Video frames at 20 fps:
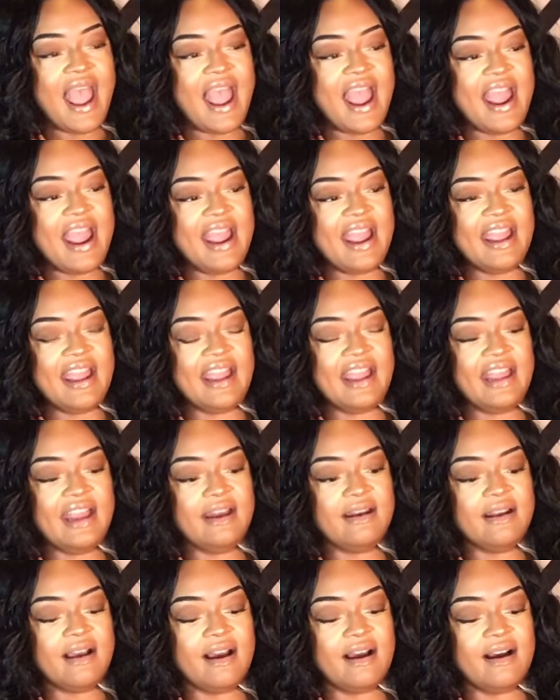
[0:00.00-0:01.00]

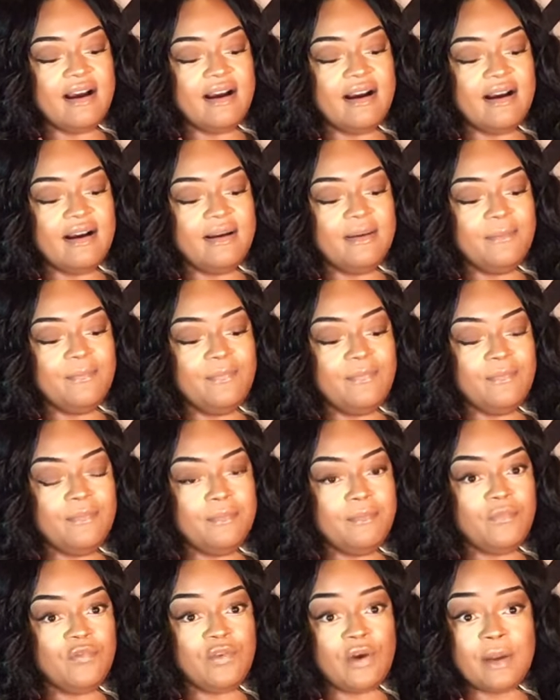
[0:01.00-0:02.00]
And um,
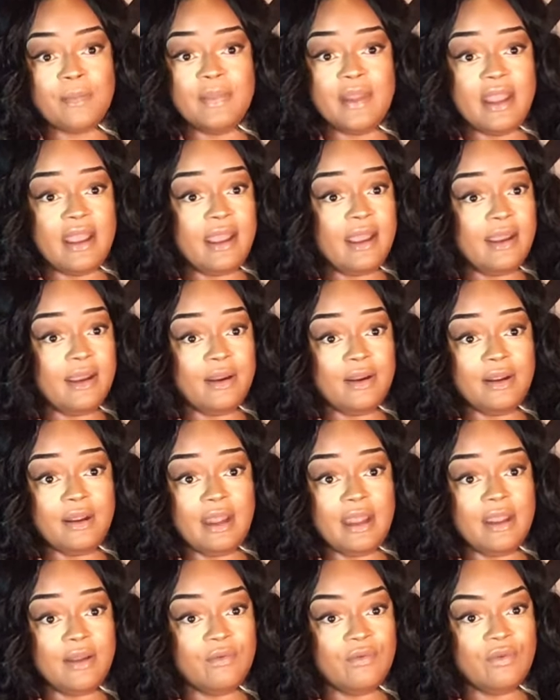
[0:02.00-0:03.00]
from
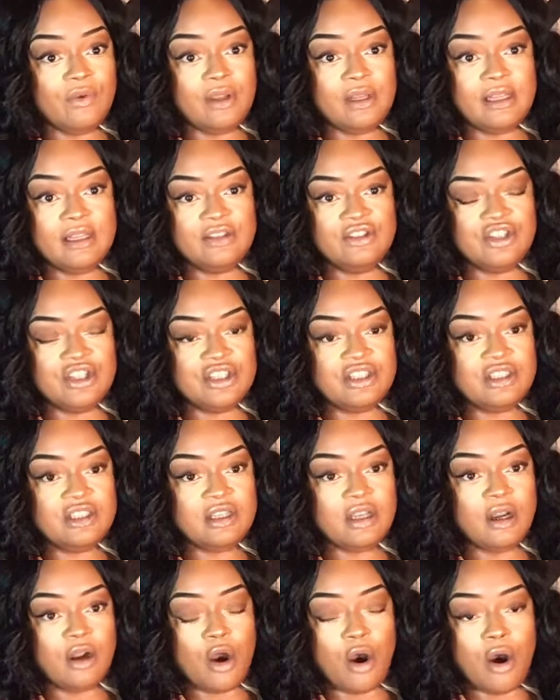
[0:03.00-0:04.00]
there, it really
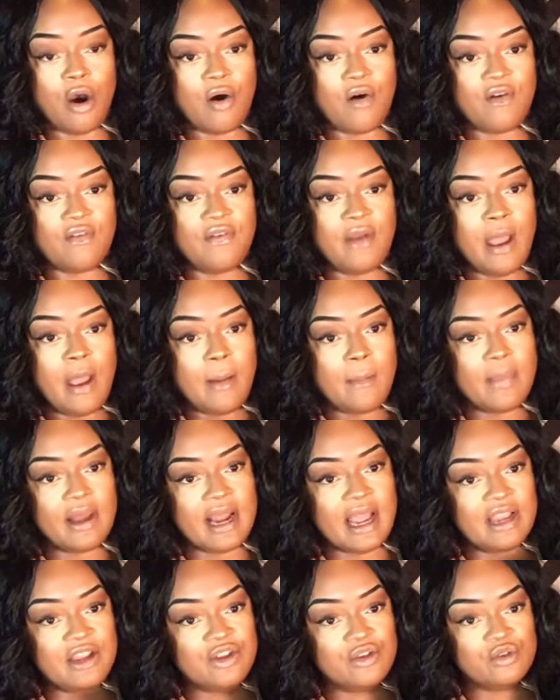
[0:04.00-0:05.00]
just took off.
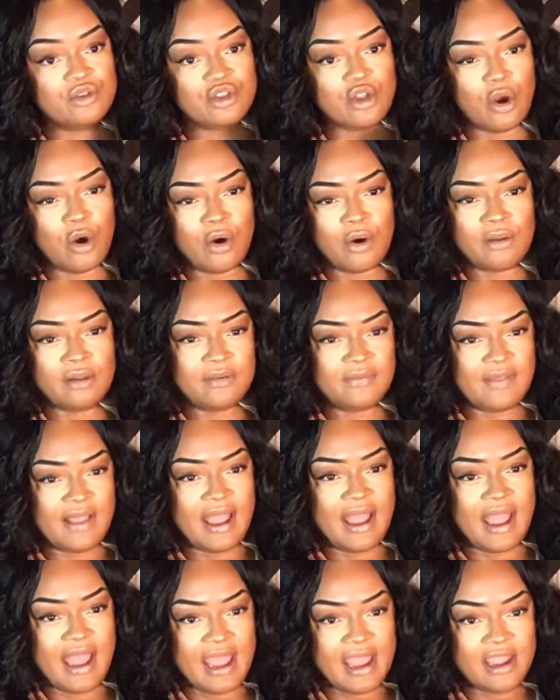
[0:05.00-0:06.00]
But I used all of
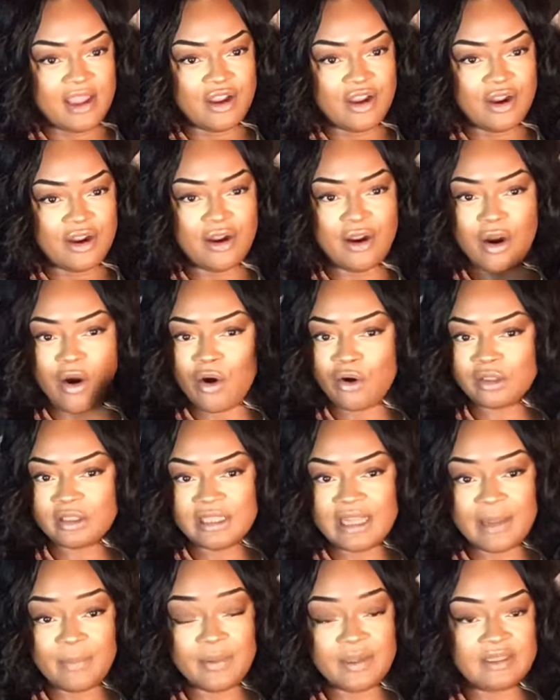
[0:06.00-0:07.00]
that anger, all
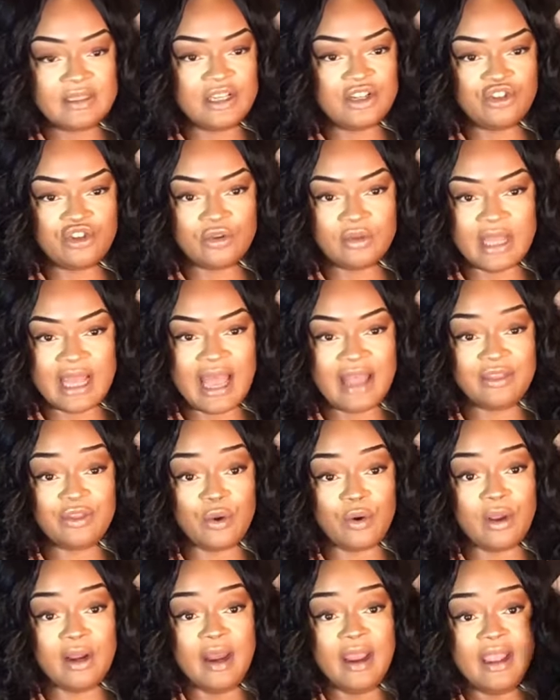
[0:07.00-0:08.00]
of that potential that I
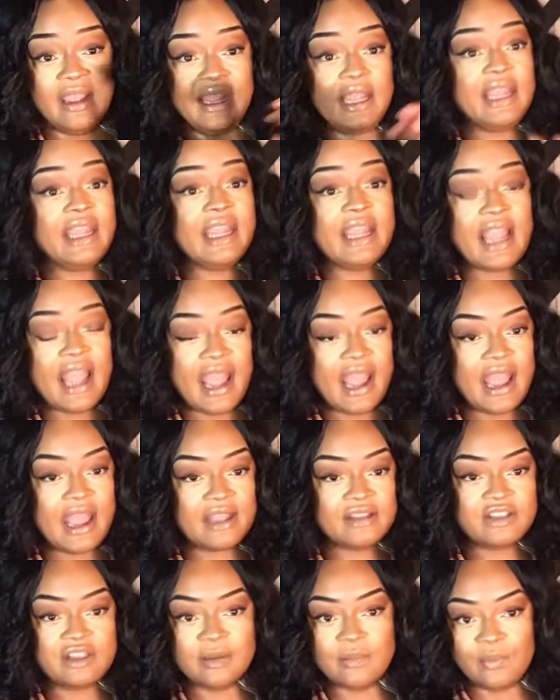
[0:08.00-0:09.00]
thought he
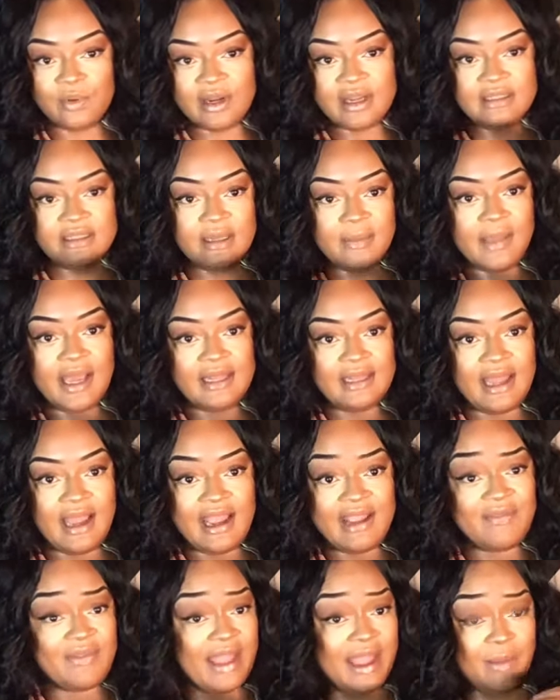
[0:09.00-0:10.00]
had to bring to my
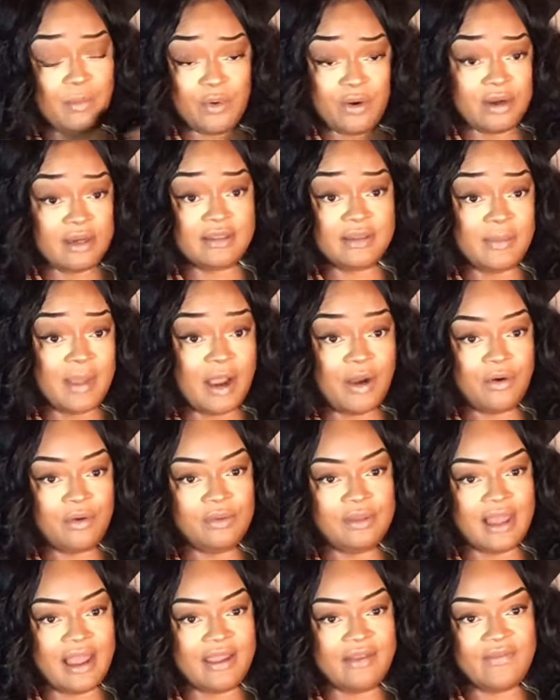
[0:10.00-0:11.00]
life and brought it to my
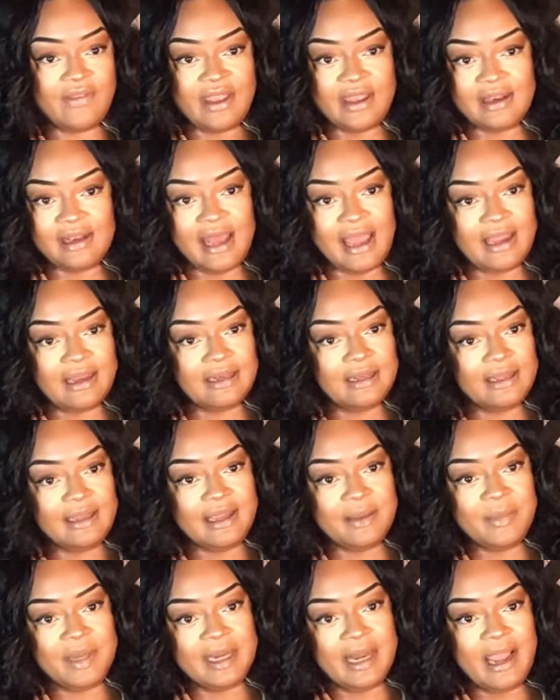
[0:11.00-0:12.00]
own life. And like,
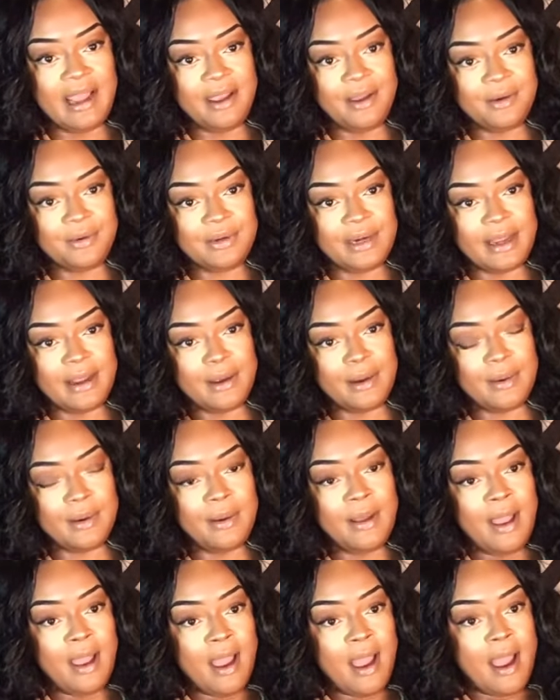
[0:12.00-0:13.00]
look at me now.
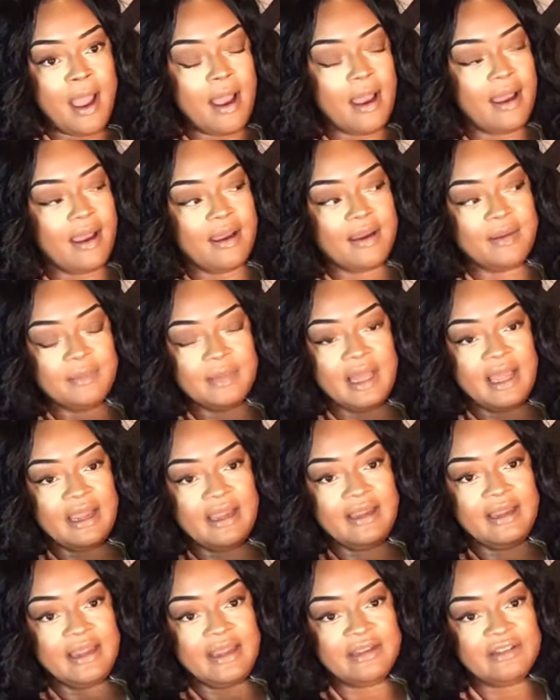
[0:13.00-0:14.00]
Now I'm
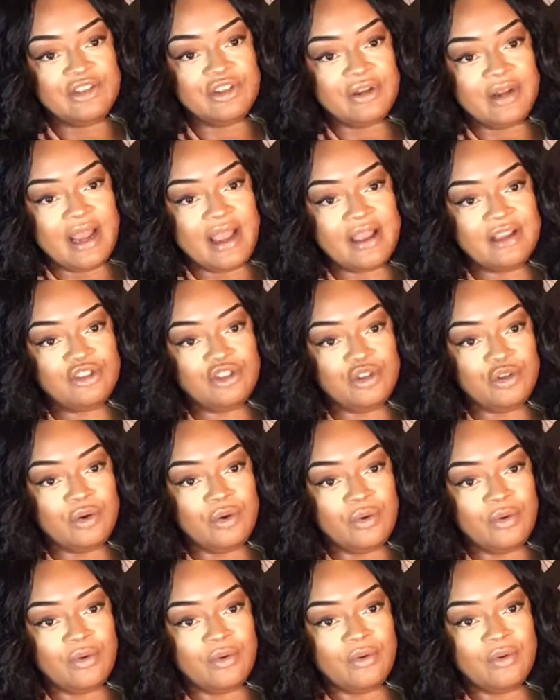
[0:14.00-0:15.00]
like
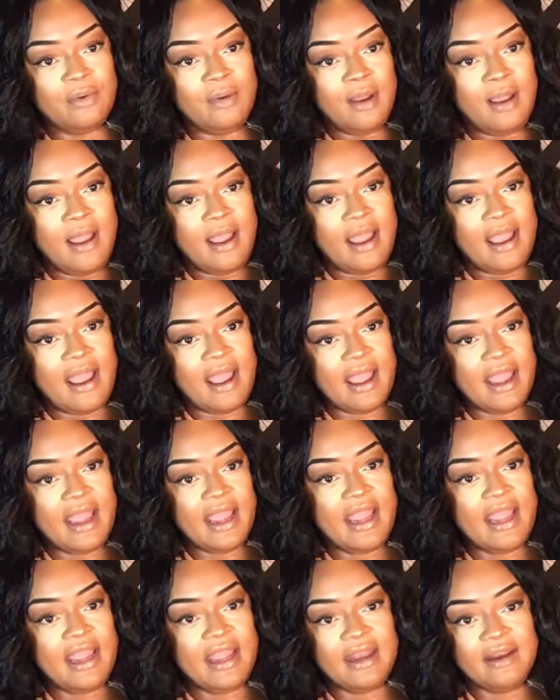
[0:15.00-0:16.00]
international
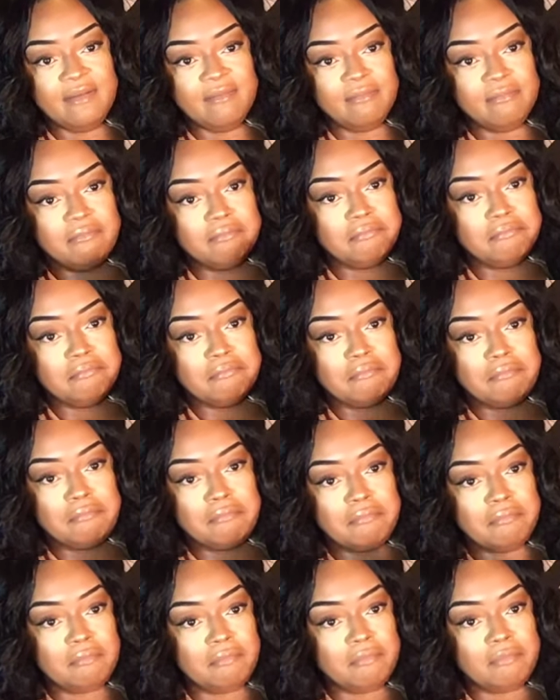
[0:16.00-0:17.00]
and
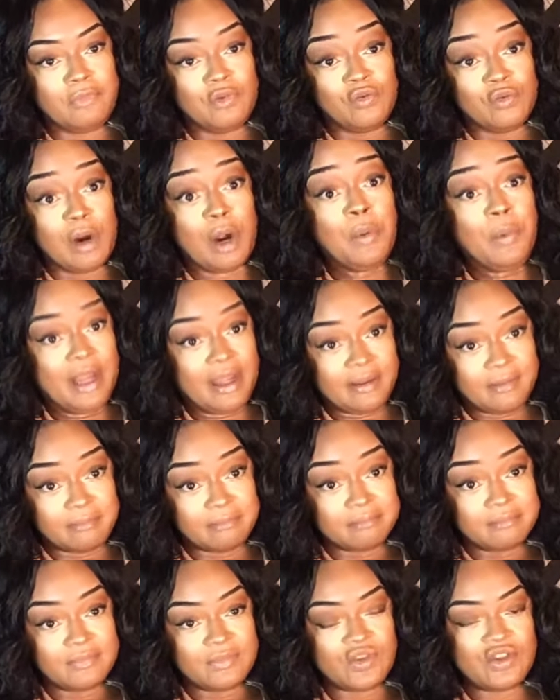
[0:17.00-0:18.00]
growing
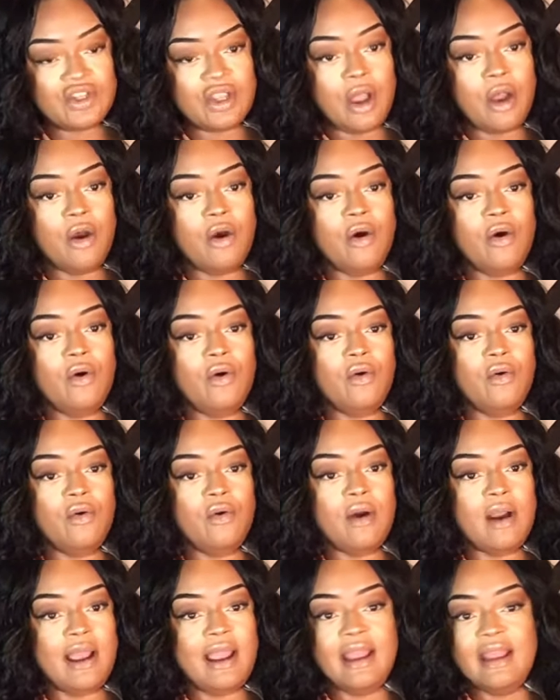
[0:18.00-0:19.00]

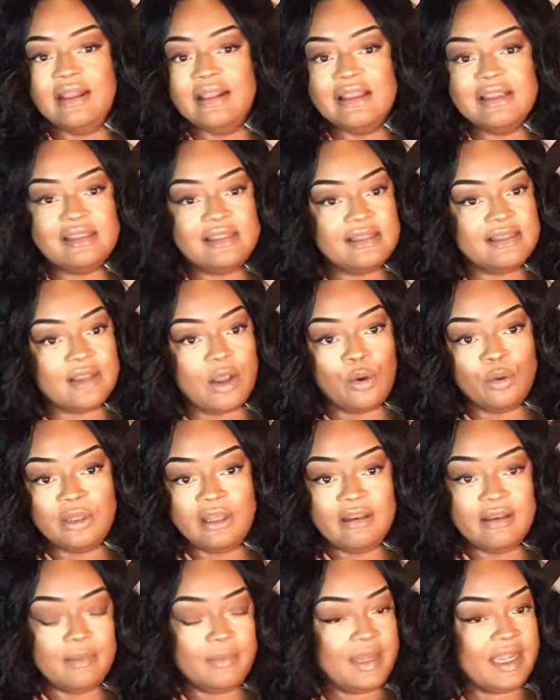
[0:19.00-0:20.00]
so, and this is
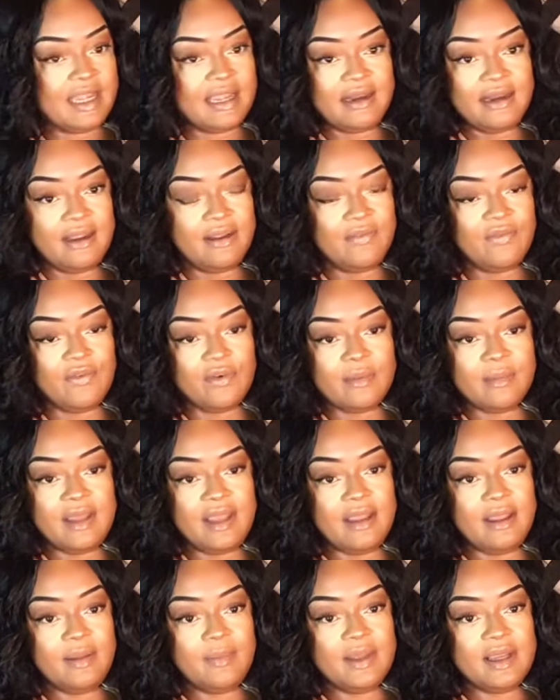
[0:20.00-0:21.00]
only the beginning for
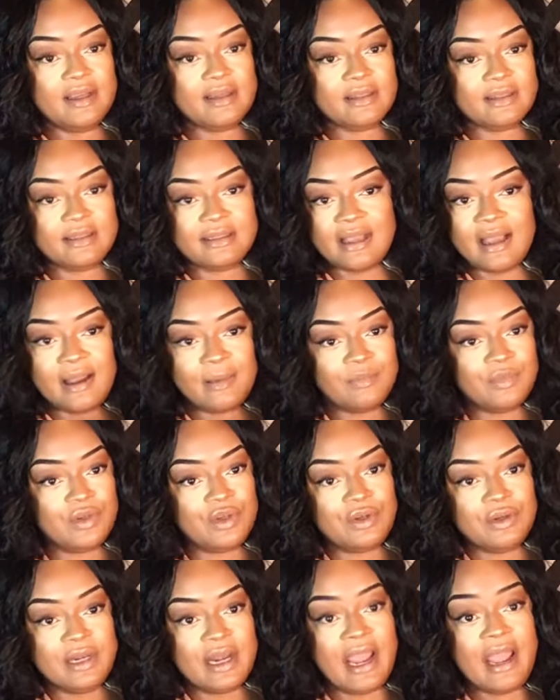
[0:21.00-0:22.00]
me because I'm
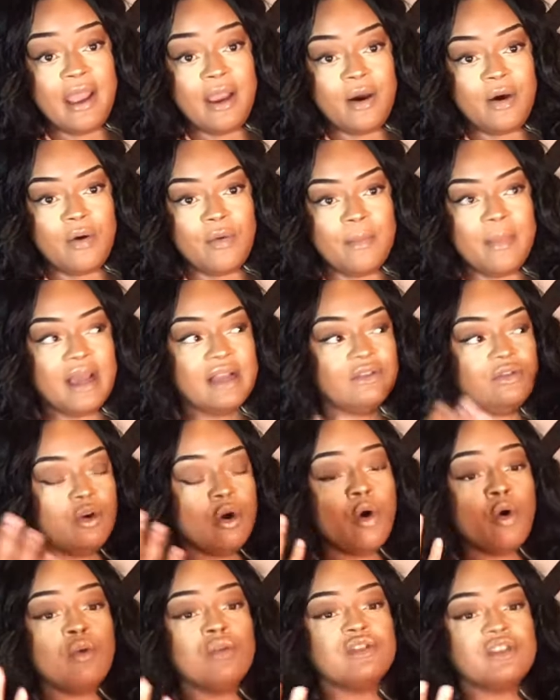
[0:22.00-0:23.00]
now my
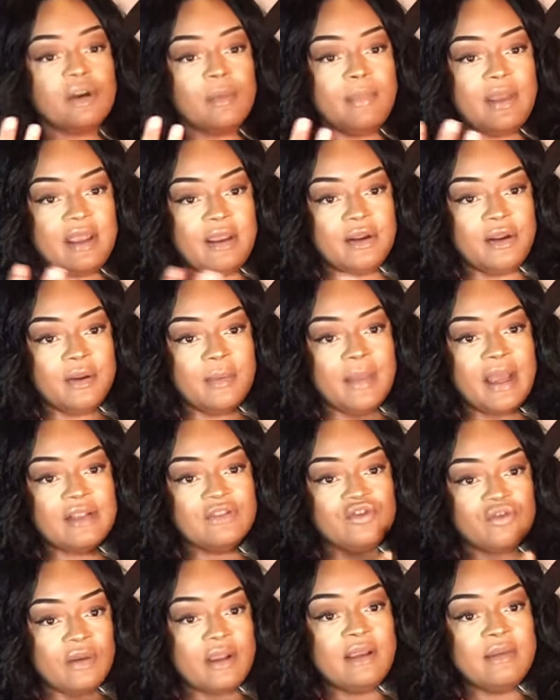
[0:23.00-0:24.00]
goals are bigger, my
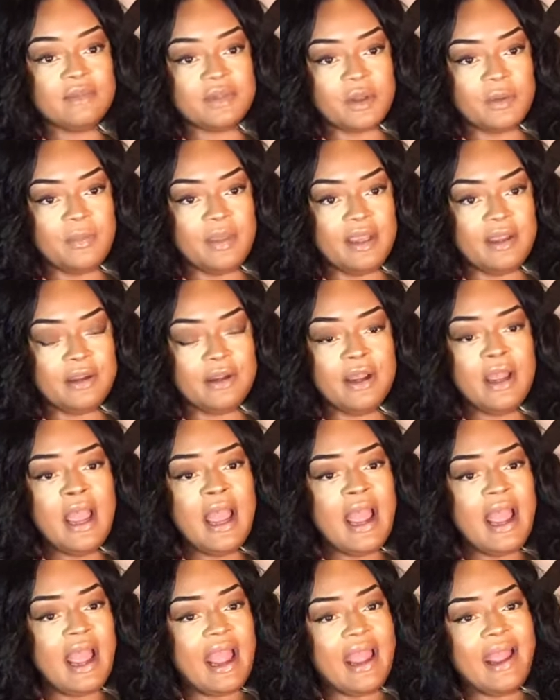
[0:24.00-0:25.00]
dreams are bigger,
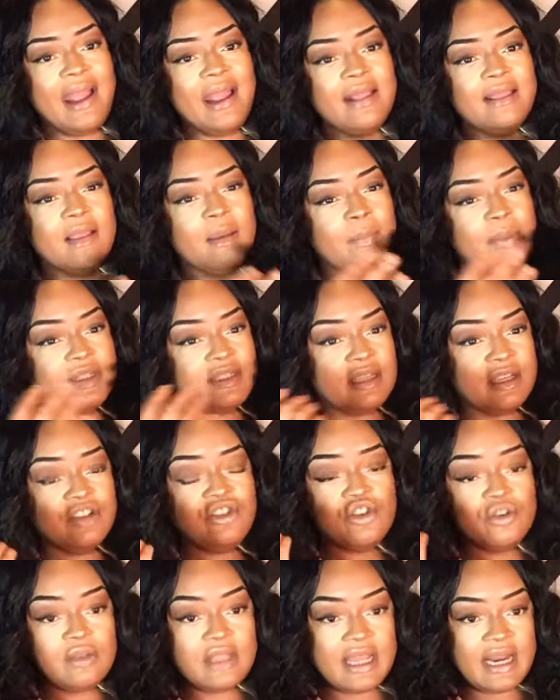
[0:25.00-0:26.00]
and the
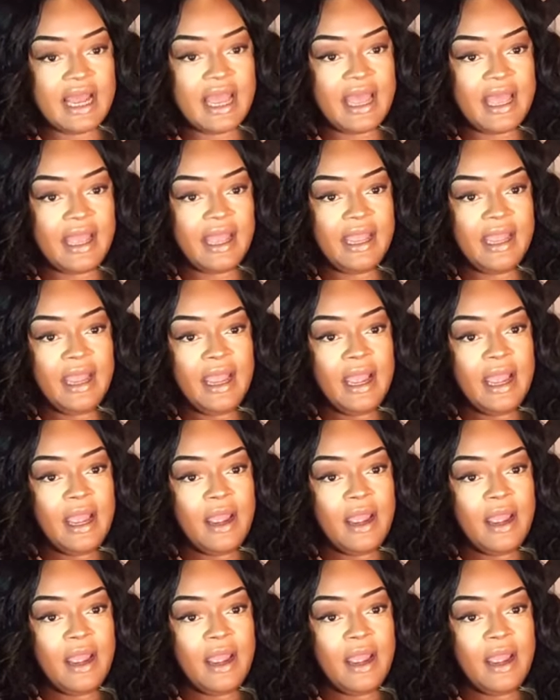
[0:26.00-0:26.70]
potential that I